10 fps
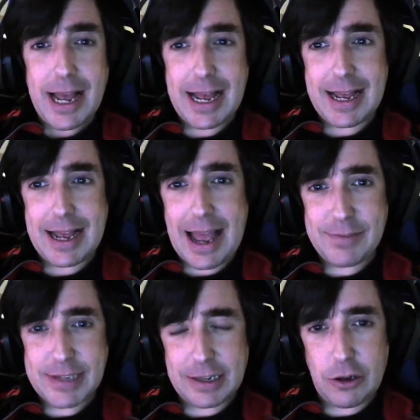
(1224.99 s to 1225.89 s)

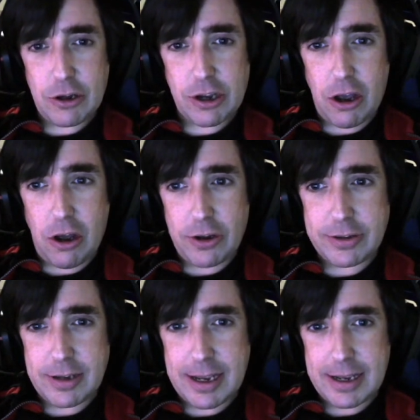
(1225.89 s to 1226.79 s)
Have a little look
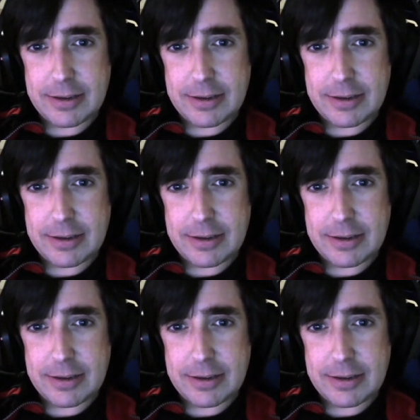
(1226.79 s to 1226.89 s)
on